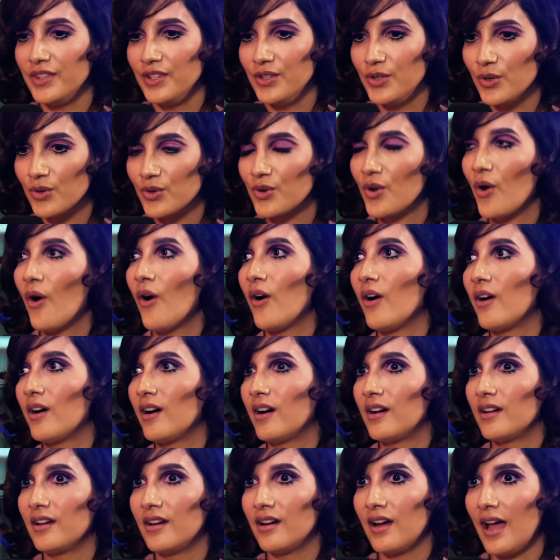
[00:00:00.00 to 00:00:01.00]
you're not
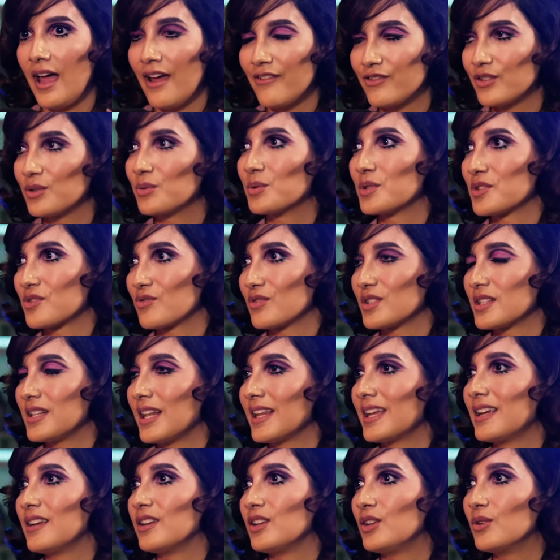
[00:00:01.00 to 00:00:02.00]
everyone's,
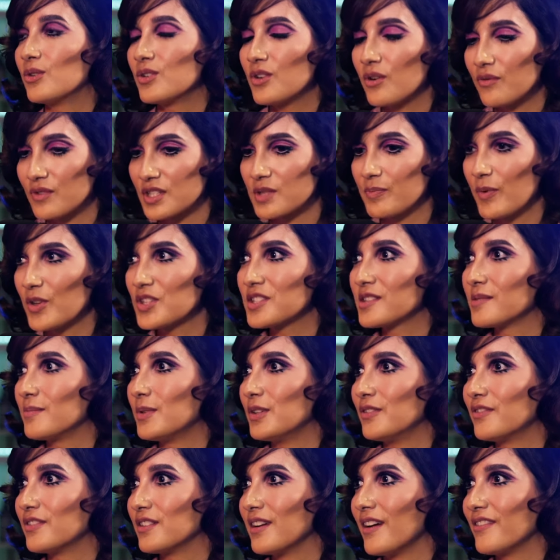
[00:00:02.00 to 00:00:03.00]
you're not
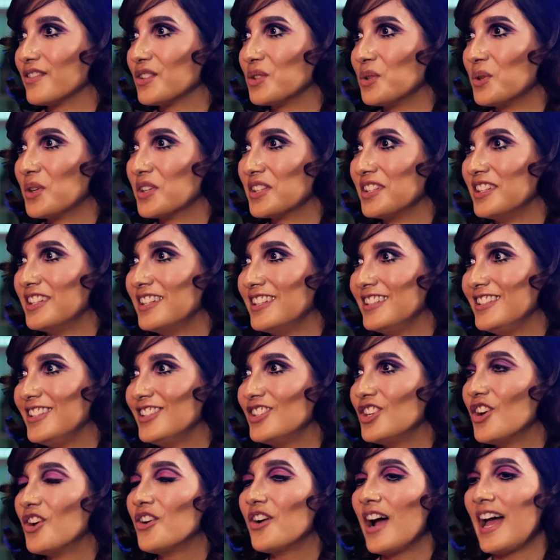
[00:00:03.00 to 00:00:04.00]
responsible for everyone,
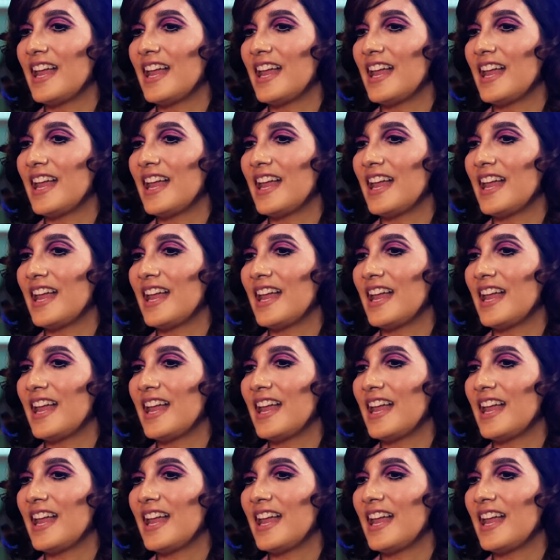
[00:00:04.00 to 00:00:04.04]
you know?